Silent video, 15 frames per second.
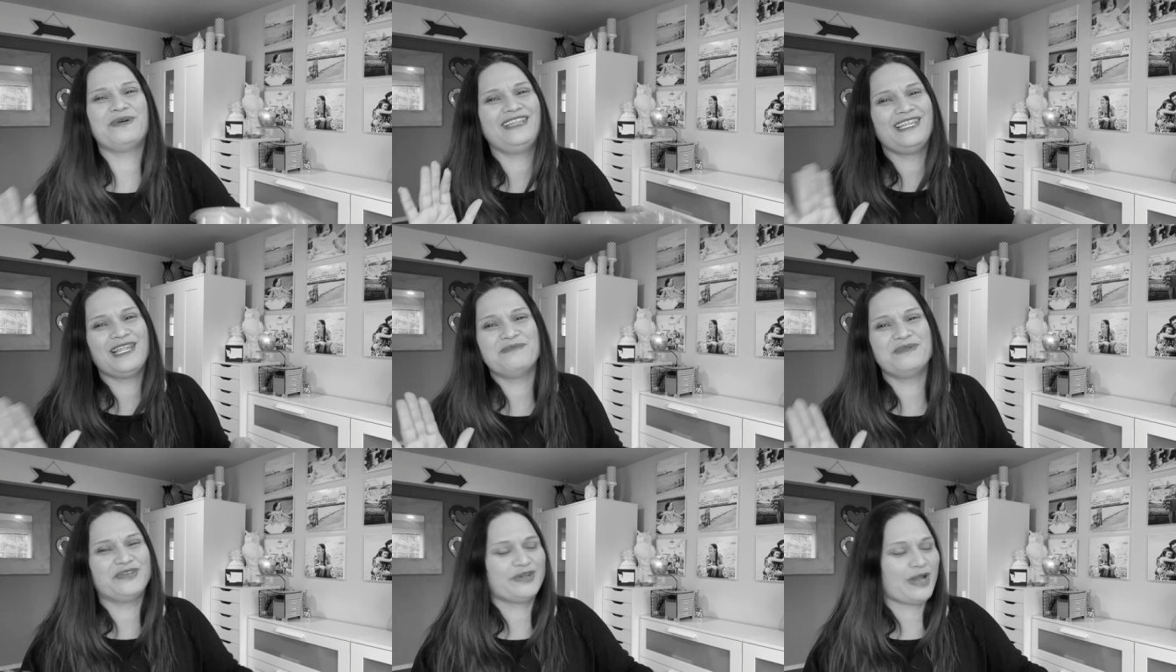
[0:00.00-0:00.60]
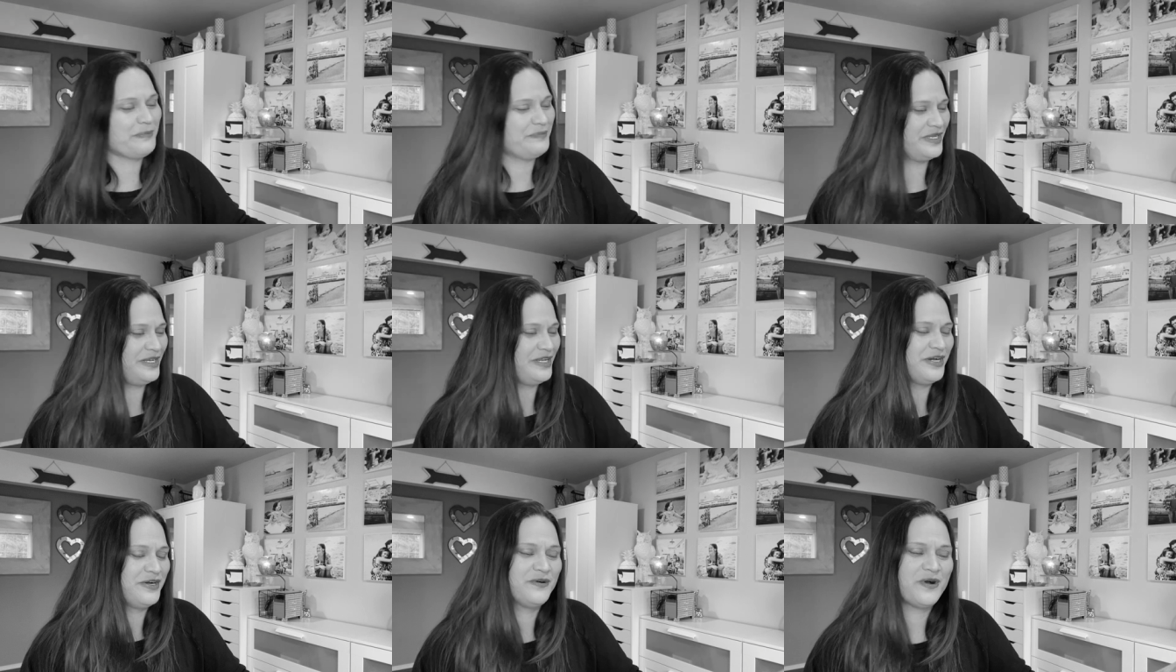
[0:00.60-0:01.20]
but lemon drop it
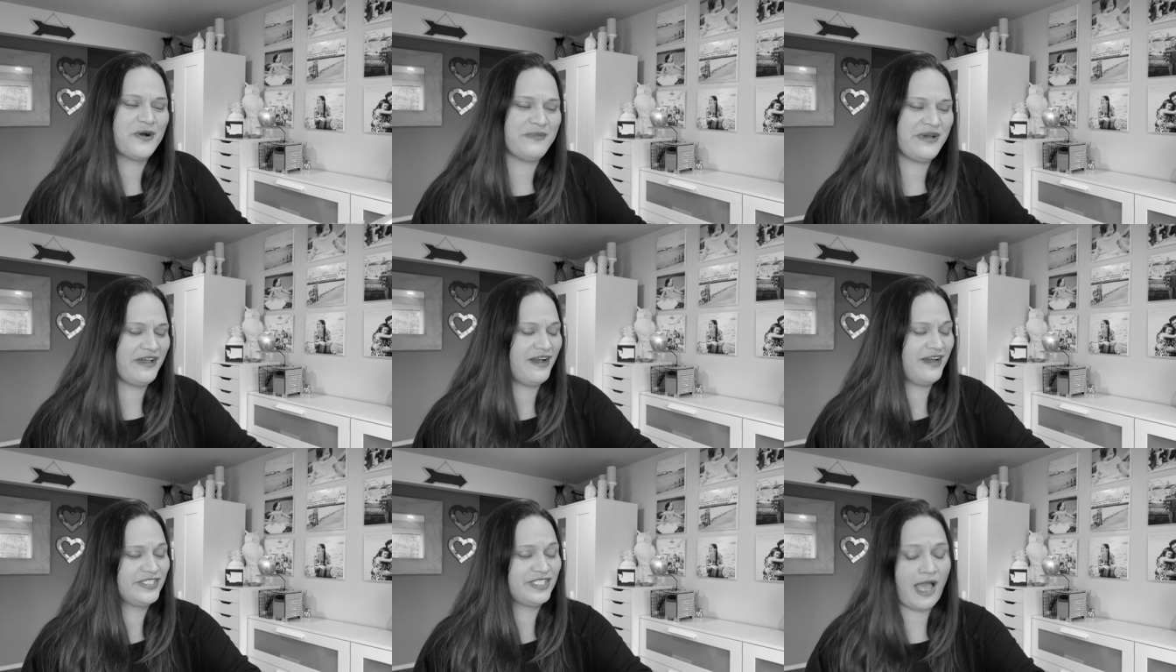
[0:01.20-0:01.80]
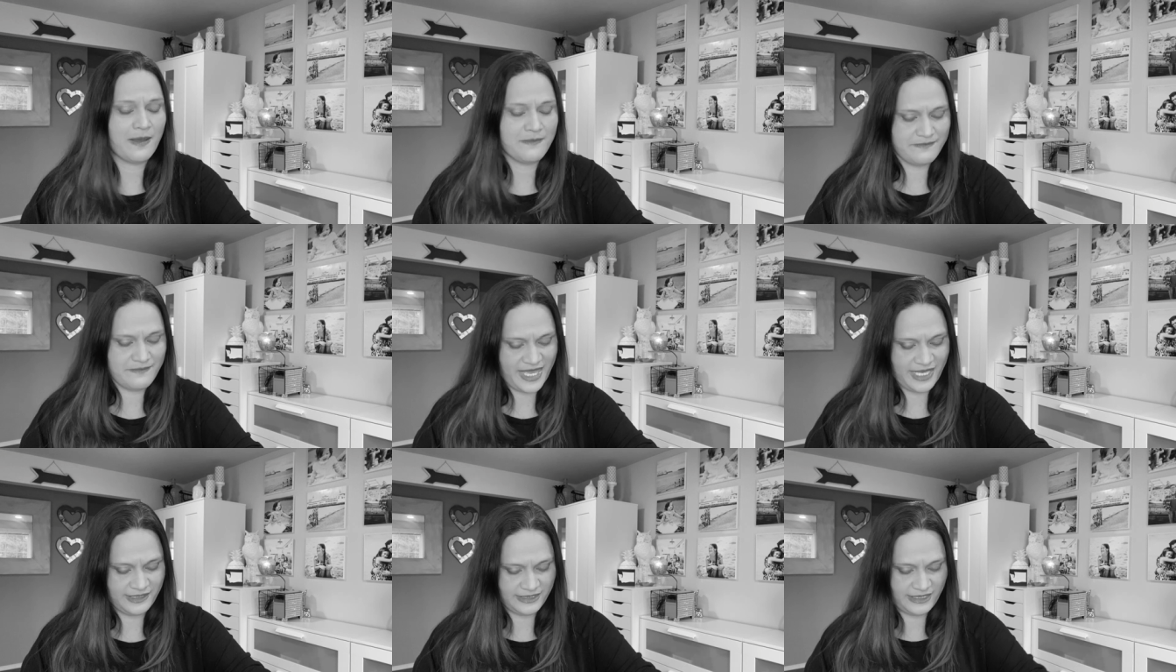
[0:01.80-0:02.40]
low. Oh my gosh,
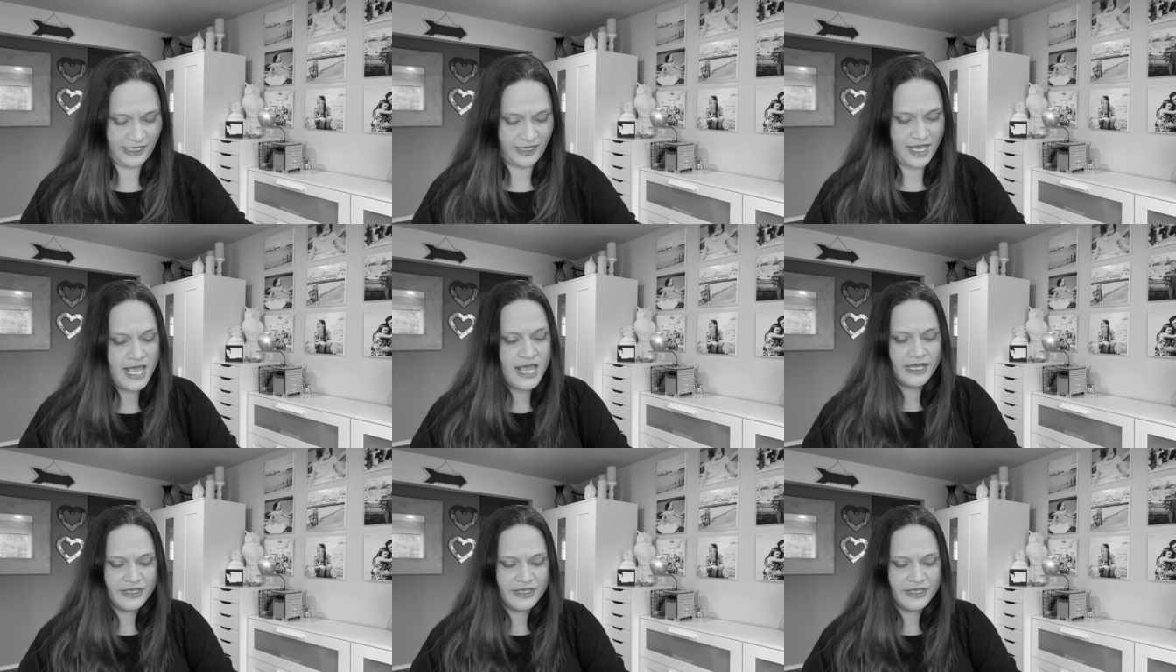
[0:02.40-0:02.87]
amazing.